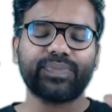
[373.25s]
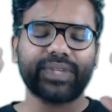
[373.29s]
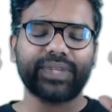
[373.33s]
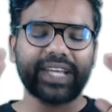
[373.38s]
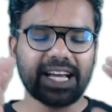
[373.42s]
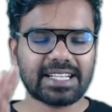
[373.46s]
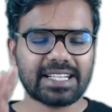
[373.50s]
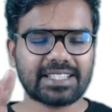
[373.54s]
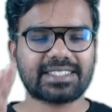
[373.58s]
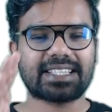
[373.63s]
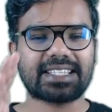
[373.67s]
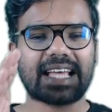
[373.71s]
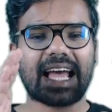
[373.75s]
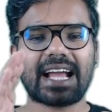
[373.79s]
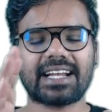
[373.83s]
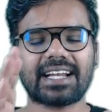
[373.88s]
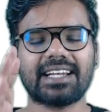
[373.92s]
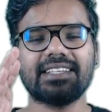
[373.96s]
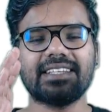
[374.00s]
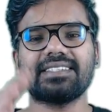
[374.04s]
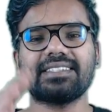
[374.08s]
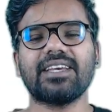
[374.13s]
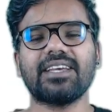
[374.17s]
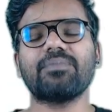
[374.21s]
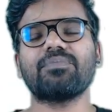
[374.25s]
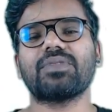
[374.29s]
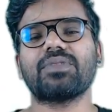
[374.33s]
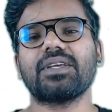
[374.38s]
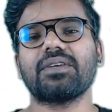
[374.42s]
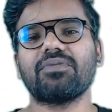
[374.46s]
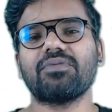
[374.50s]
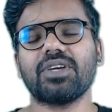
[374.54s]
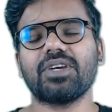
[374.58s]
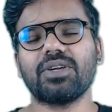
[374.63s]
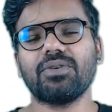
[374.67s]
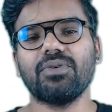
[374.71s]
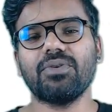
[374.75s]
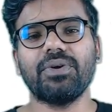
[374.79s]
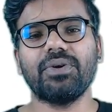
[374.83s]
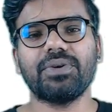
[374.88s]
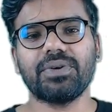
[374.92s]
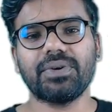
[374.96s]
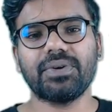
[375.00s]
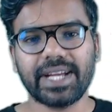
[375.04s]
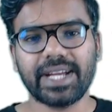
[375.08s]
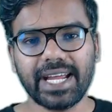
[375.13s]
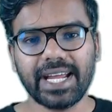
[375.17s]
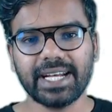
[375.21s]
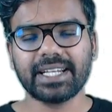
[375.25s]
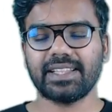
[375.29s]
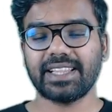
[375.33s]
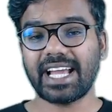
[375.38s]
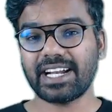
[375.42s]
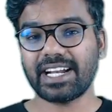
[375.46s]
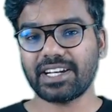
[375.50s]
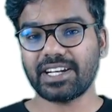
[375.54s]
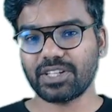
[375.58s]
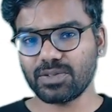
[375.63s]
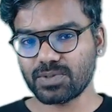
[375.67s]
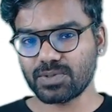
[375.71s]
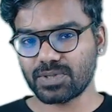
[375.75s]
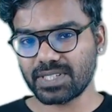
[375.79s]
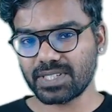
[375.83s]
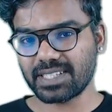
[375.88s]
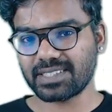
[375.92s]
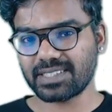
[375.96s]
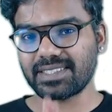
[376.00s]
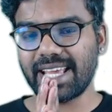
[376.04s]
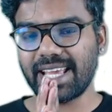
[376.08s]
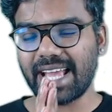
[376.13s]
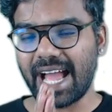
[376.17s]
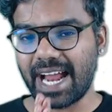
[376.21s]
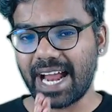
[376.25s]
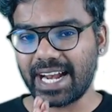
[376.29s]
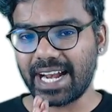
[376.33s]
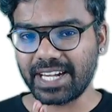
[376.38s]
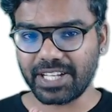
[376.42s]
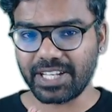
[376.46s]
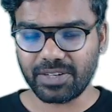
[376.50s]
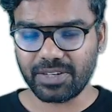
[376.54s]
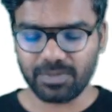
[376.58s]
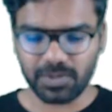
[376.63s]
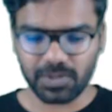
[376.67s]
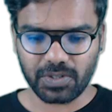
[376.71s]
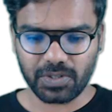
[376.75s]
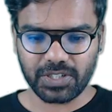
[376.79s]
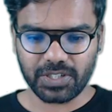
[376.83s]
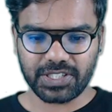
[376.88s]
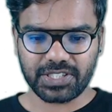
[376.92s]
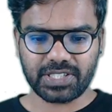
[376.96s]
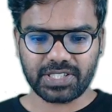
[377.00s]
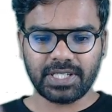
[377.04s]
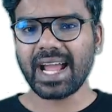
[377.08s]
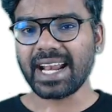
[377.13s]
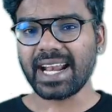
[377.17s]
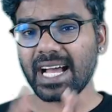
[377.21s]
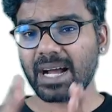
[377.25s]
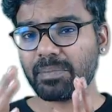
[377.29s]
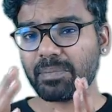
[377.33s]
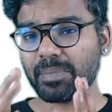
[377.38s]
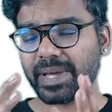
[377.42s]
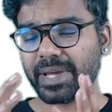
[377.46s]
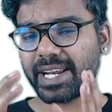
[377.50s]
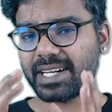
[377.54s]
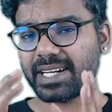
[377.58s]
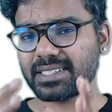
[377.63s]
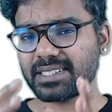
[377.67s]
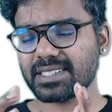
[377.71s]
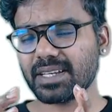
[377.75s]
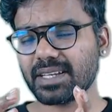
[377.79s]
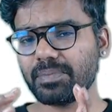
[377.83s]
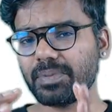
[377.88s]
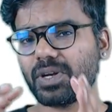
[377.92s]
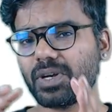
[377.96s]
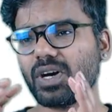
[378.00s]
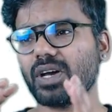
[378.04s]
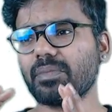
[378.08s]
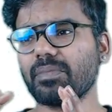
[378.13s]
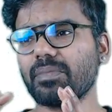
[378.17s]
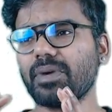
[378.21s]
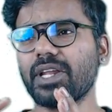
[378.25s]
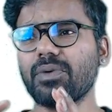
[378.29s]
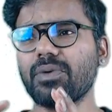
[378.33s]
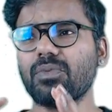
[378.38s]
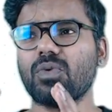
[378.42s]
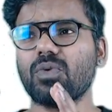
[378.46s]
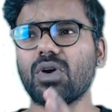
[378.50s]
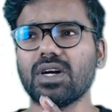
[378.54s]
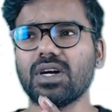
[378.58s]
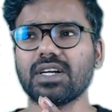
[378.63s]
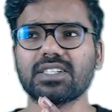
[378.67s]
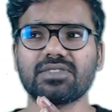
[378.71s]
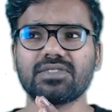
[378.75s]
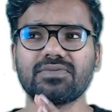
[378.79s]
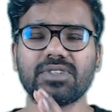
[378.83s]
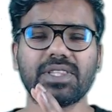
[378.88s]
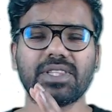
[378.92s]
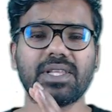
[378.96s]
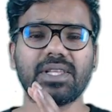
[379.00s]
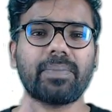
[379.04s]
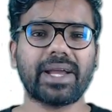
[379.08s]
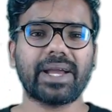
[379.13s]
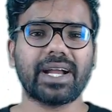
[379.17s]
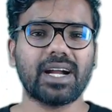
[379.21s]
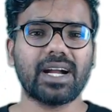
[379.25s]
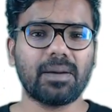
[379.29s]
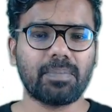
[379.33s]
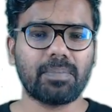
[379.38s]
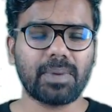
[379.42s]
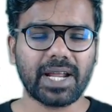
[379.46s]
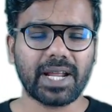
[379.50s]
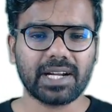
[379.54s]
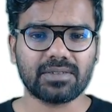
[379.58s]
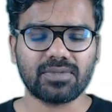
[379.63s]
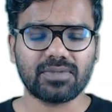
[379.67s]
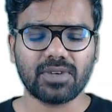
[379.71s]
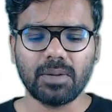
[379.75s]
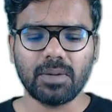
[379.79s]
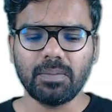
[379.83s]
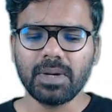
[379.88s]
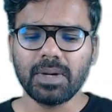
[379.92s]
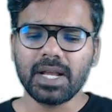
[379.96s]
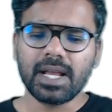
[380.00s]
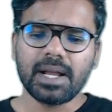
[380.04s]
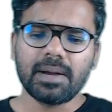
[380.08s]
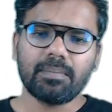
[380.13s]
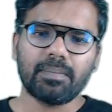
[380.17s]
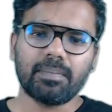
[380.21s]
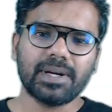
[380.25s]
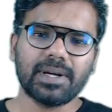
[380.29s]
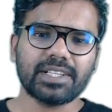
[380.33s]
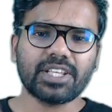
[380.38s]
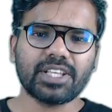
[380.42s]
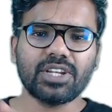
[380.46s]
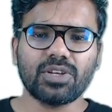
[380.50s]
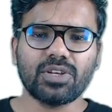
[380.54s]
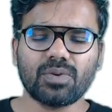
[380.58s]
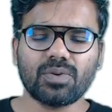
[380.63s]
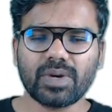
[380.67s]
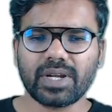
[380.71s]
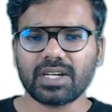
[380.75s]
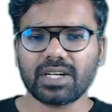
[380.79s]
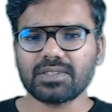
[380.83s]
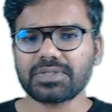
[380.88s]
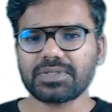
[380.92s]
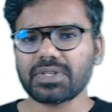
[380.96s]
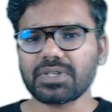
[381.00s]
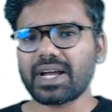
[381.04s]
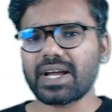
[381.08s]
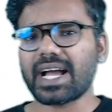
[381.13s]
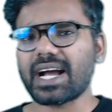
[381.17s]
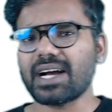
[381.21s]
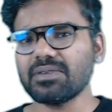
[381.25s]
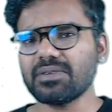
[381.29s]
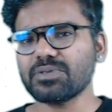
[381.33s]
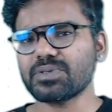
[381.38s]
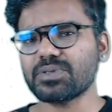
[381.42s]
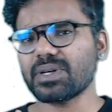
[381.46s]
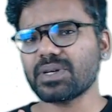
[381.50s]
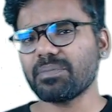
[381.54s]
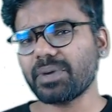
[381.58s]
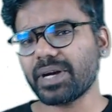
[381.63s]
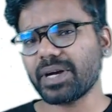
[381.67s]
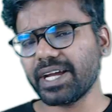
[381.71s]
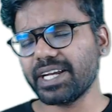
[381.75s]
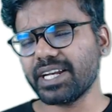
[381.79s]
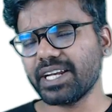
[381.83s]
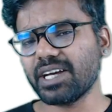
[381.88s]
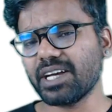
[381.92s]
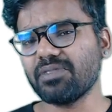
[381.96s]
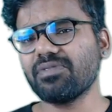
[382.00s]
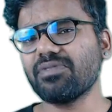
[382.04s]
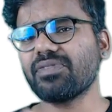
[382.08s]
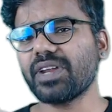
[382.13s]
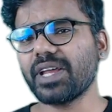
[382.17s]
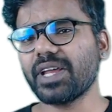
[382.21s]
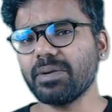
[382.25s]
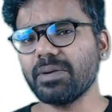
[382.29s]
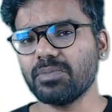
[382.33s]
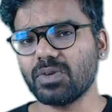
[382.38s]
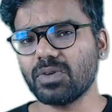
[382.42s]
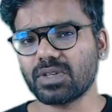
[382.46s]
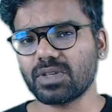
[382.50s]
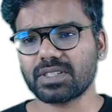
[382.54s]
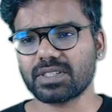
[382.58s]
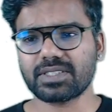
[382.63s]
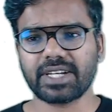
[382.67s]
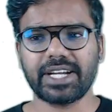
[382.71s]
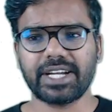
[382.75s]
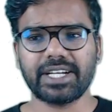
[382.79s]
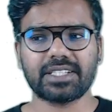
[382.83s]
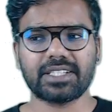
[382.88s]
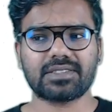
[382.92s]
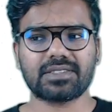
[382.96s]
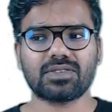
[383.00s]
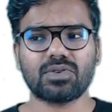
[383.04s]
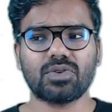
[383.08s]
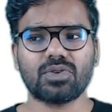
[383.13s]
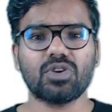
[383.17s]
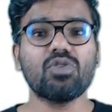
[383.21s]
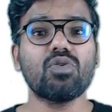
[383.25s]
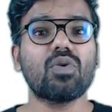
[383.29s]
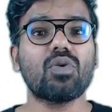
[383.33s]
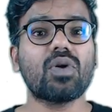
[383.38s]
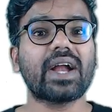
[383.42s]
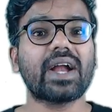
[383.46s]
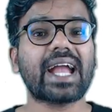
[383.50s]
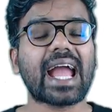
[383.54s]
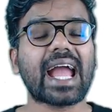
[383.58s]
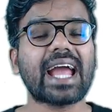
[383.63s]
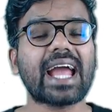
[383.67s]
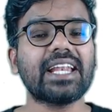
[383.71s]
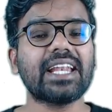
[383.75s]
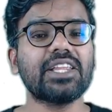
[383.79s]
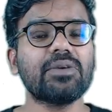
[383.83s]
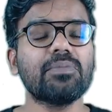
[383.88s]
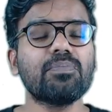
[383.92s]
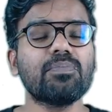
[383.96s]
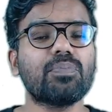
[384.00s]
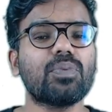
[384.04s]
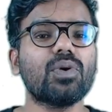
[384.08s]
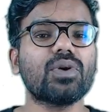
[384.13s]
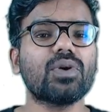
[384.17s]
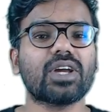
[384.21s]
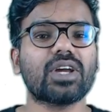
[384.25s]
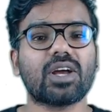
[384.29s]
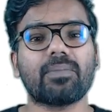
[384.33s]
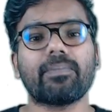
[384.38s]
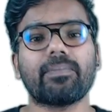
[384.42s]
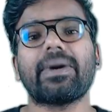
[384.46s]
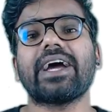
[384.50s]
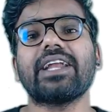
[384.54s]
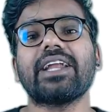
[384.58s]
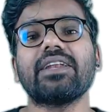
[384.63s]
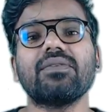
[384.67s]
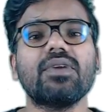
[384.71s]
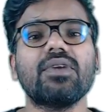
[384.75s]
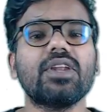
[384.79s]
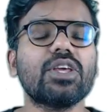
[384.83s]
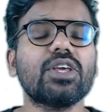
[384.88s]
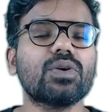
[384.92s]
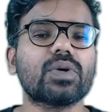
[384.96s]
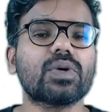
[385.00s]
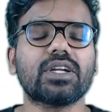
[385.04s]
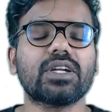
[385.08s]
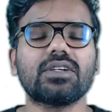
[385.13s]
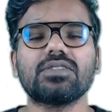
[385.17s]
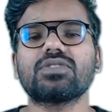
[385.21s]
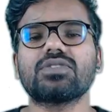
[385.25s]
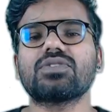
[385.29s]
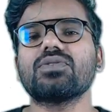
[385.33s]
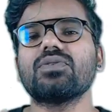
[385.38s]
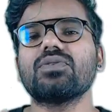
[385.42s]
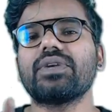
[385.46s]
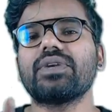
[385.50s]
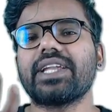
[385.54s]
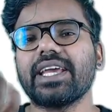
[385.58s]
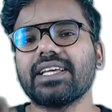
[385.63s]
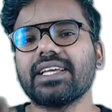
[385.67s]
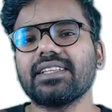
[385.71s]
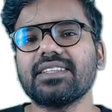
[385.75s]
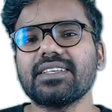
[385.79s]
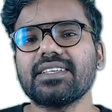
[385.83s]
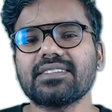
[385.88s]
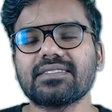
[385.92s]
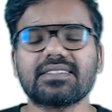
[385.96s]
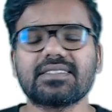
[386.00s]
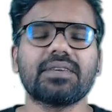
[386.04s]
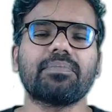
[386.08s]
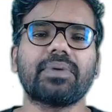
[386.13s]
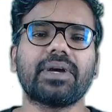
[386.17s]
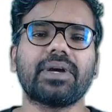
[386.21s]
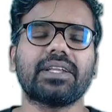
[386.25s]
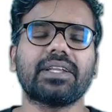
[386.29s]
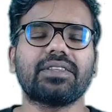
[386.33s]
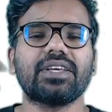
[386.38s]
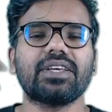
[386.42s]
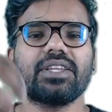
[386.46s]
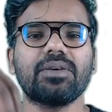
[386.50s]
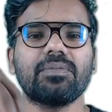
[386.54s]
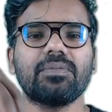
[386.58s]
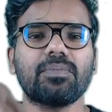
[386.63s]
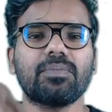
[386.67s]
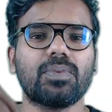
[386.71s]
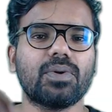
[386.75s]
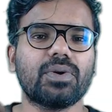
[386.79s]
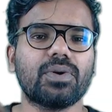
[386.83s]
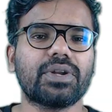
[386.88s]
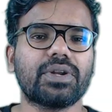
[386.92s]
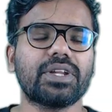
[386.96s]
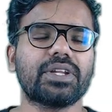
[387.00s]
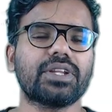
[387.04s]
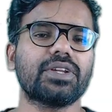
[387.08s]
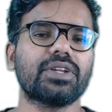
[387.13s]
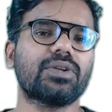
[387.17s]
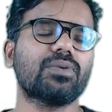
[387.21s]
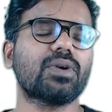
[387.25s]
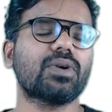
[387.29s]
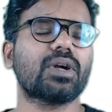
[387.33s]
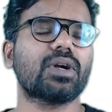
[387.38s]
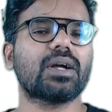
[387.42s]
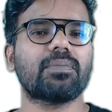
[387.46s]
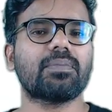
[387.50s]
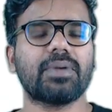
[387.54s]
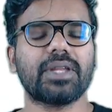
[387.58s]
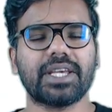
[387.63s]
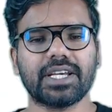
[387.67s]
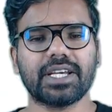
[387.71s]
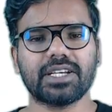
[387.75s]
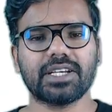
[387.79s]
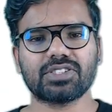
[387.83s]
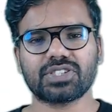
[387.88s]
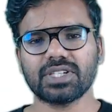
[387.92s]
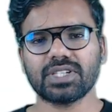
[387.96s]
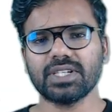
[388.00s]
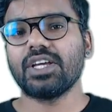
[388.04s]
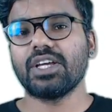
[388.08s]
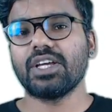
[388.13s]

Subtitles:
Exactly same thing we are going to get, that uses the ANT invocation. And upgrade script normally works with the Pega platform, but then you can also have some kind of frameworks, right? So you can import, or manually you can also take the zip and then import it in your application.